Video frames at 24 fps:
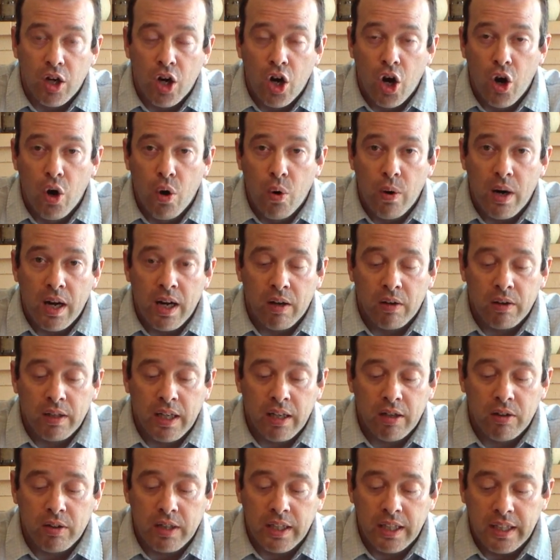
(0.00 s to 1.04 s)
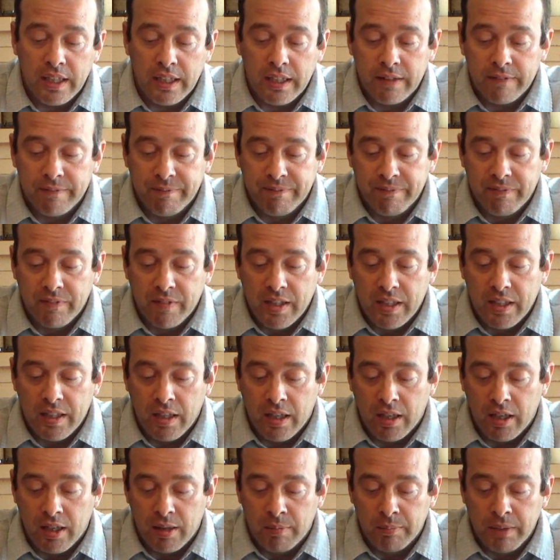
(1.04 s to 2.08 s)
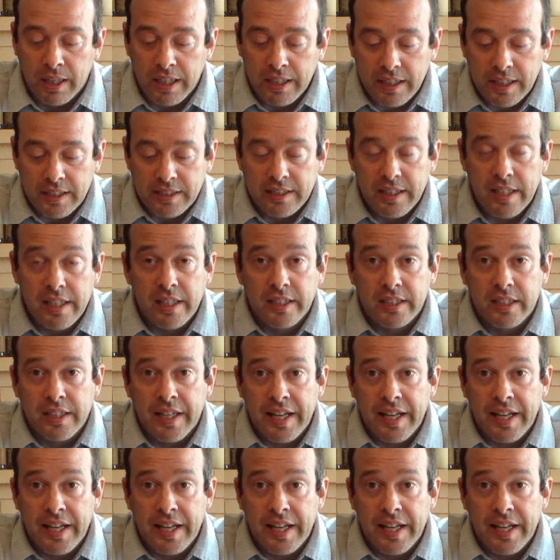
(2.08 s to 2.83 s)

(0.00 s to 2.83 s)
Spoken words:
O-L-L-A. Like I said, it's an